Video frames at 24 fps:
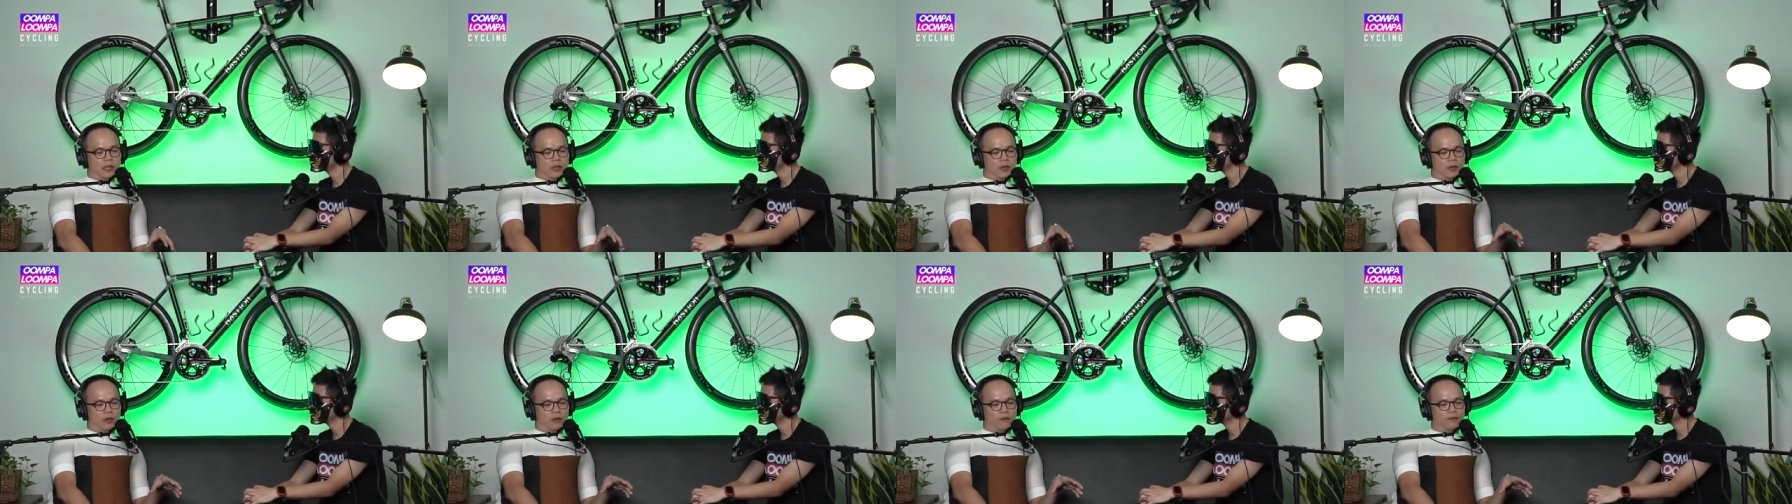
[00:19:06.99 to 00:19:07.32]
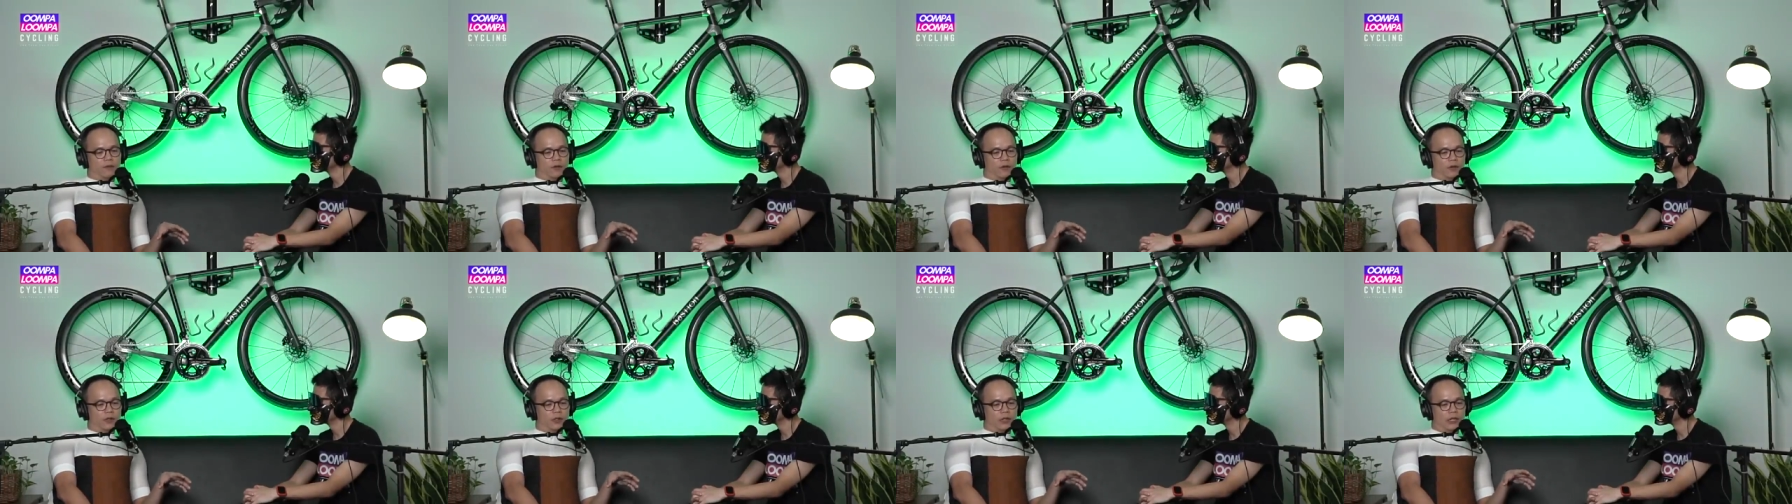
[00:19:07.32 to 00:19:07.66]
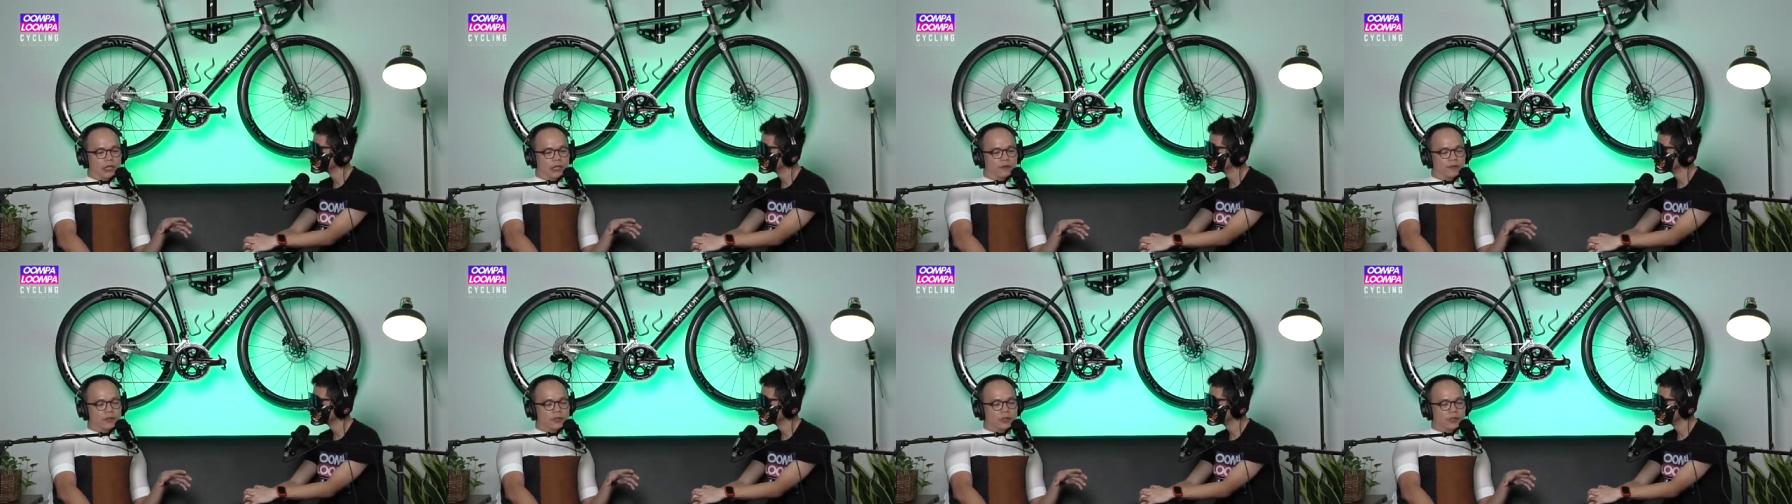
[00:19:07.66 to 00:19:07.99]
I opt for
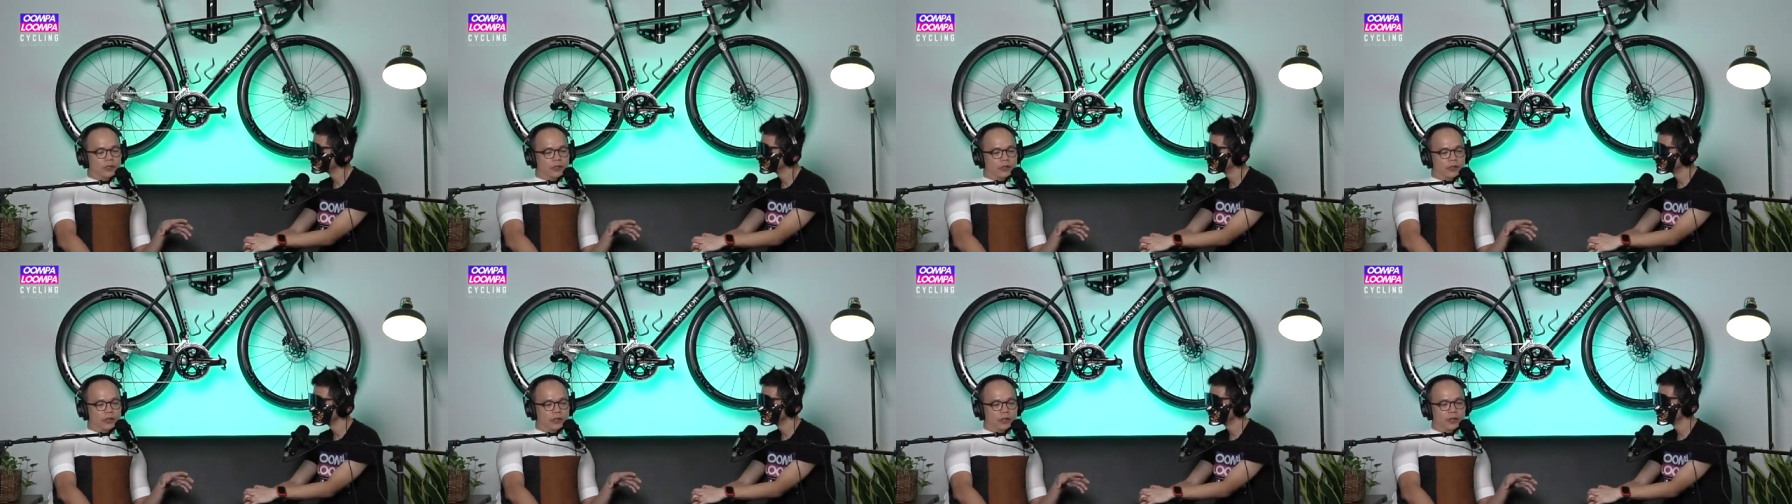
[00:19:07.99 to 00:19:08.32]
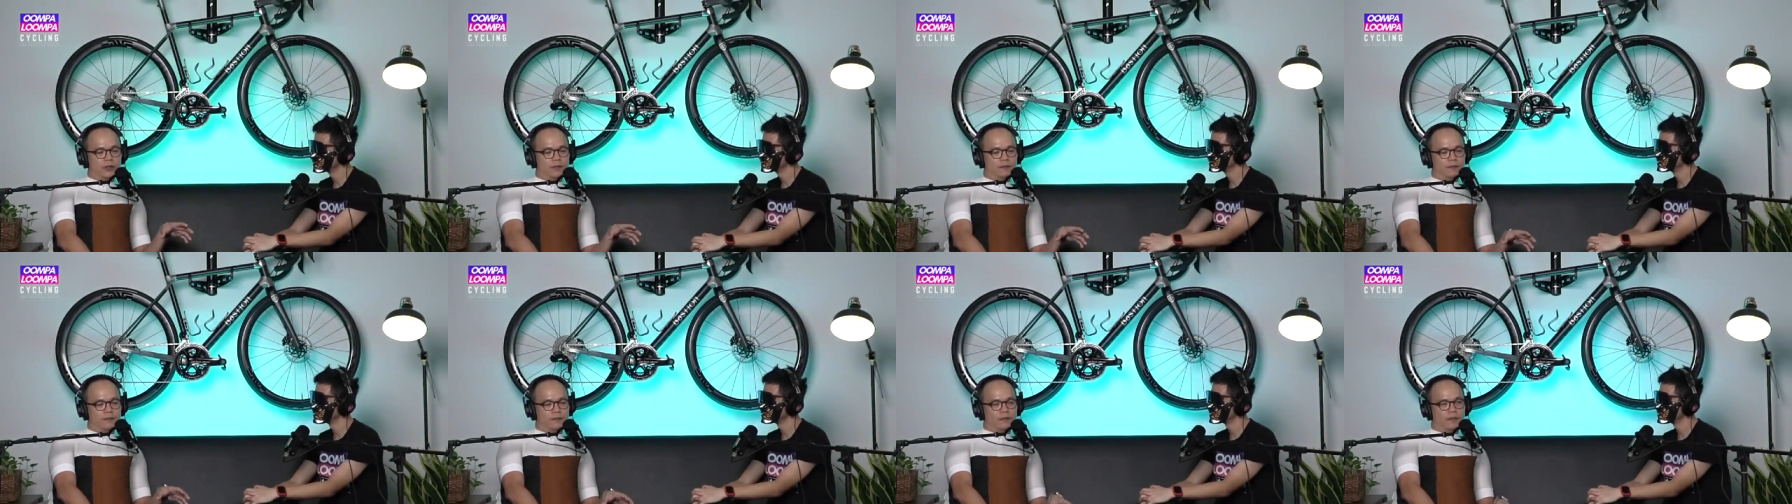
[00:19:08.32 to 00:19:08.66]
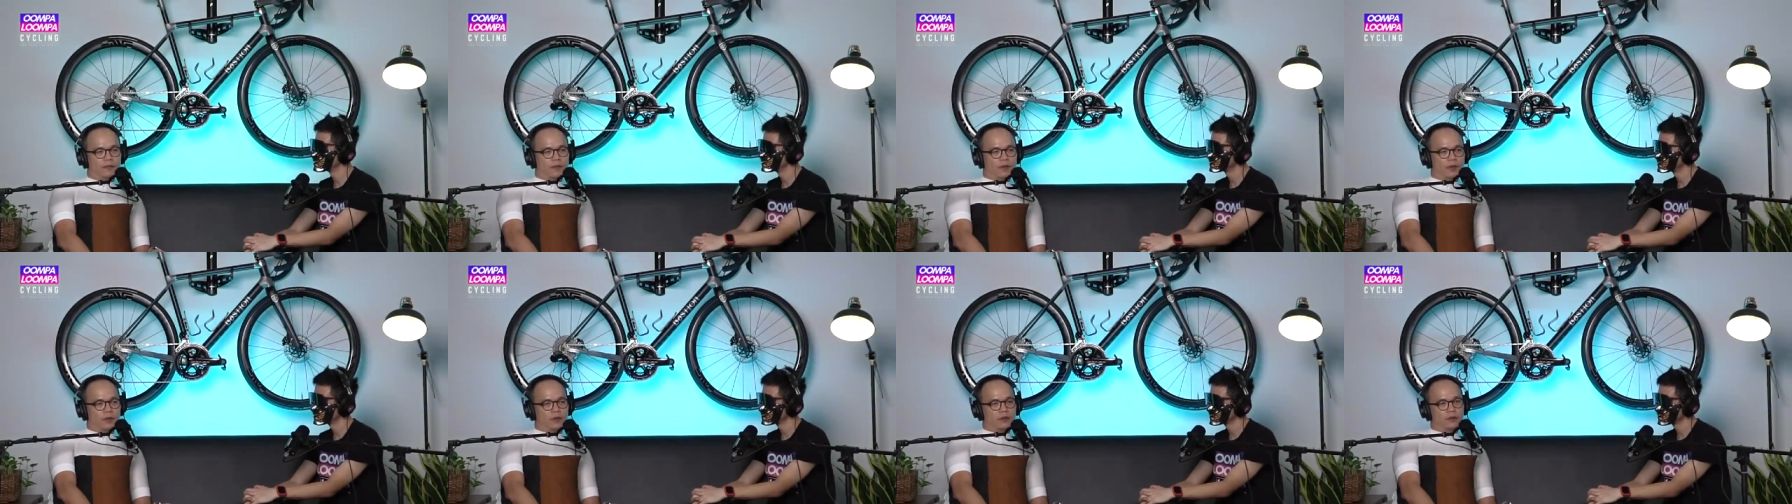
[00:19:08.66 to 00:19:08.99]
11:30,
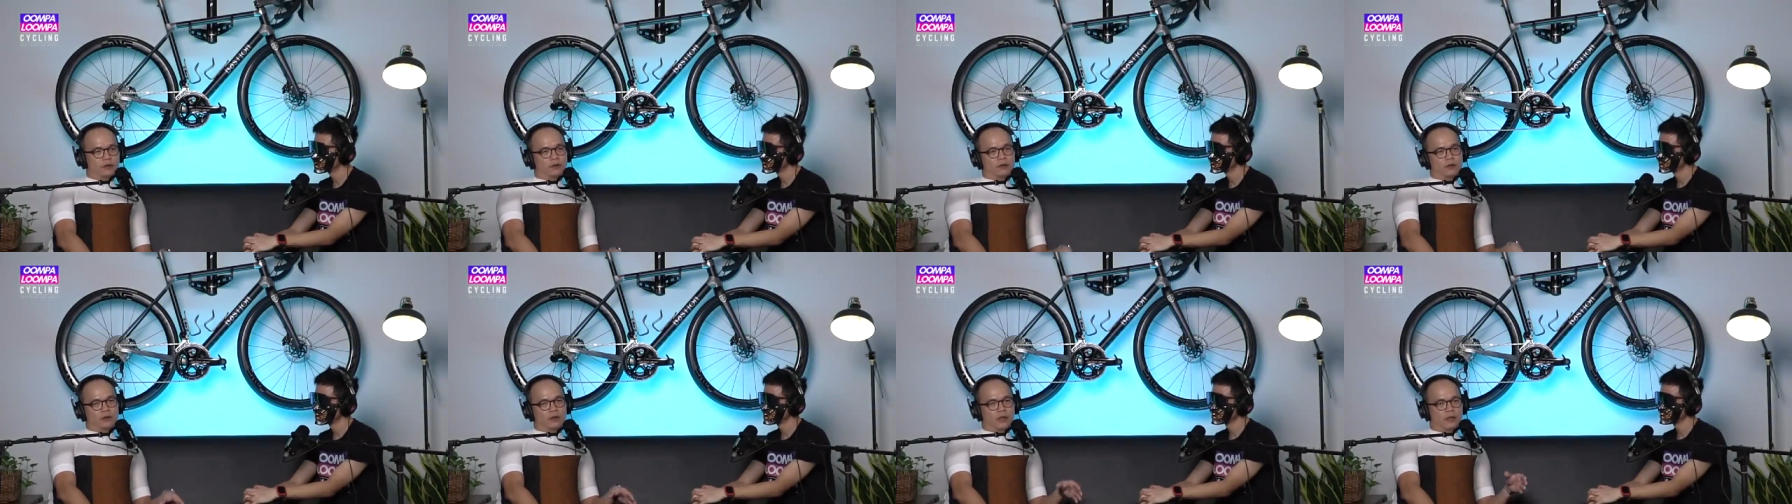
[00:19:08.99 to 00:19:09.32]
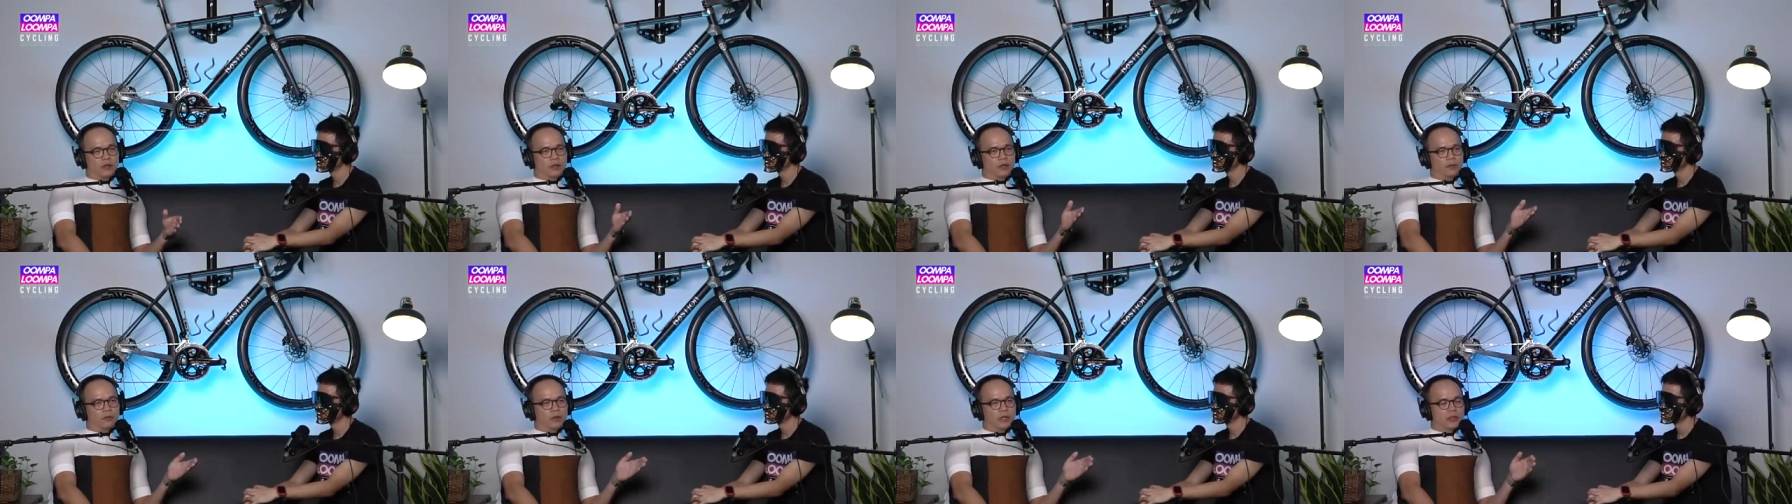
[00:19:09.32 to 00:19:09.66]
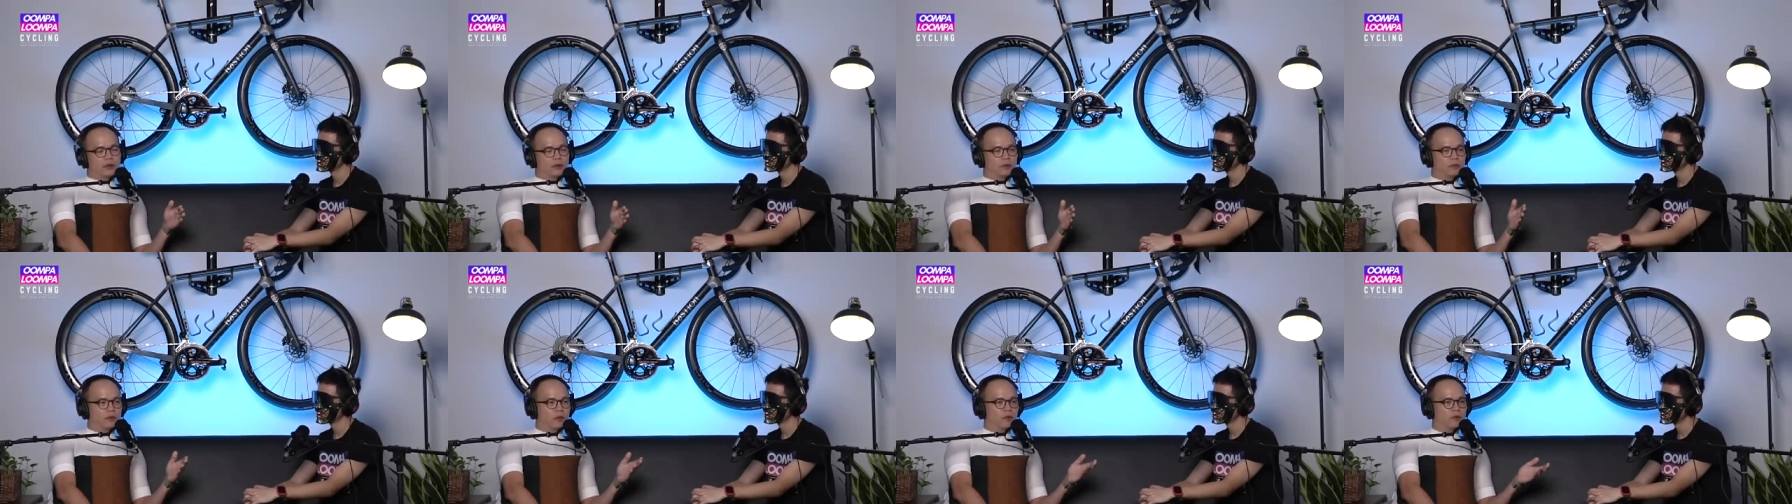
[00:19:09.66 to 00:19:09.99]
so I think
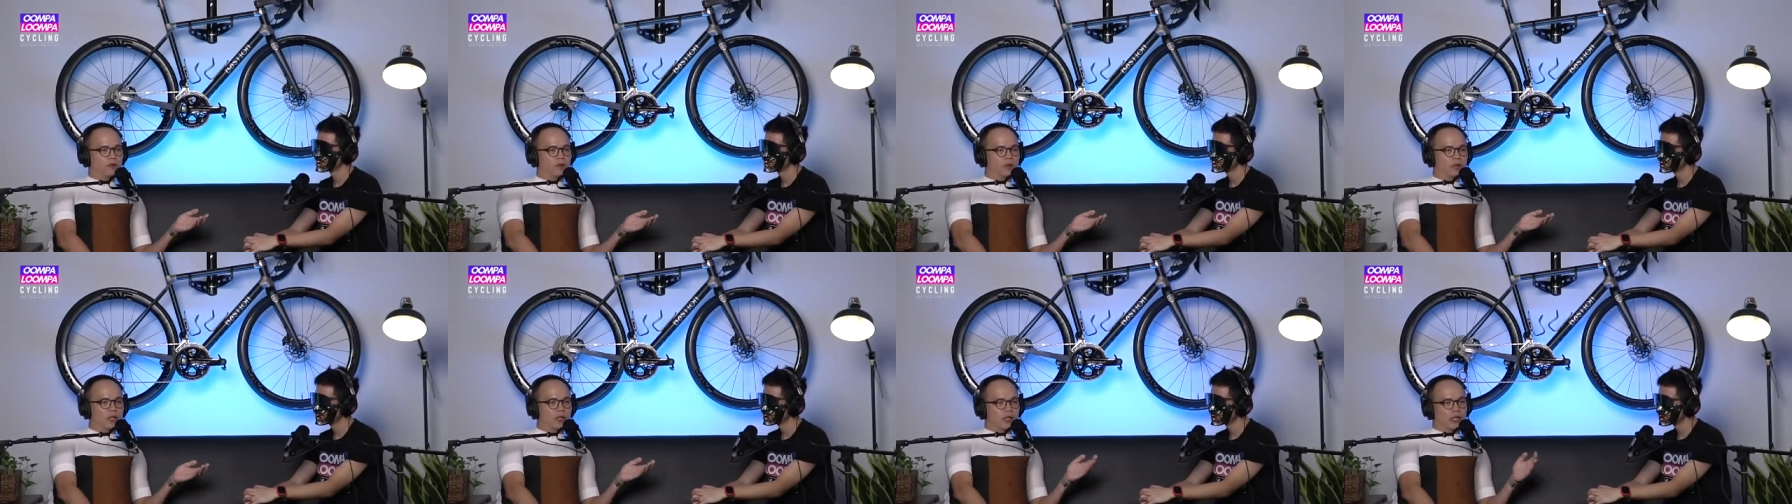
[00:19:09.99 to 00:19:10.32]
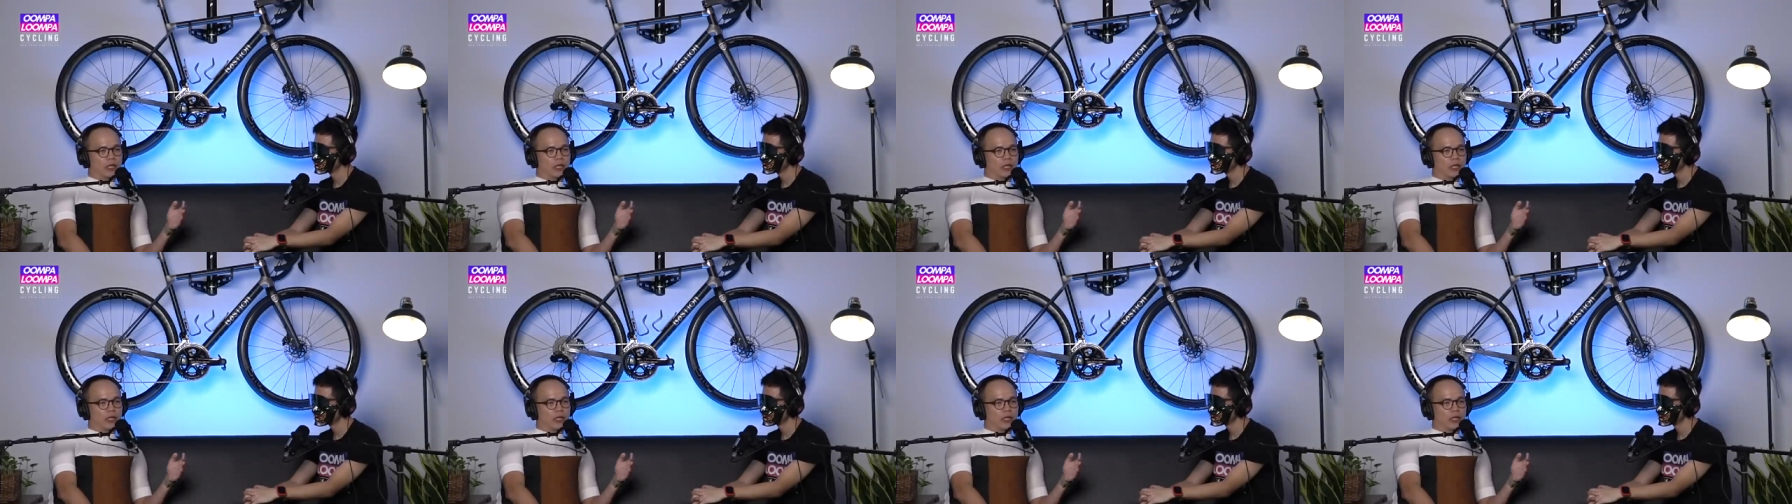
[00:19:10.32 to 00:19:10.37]
best of both world.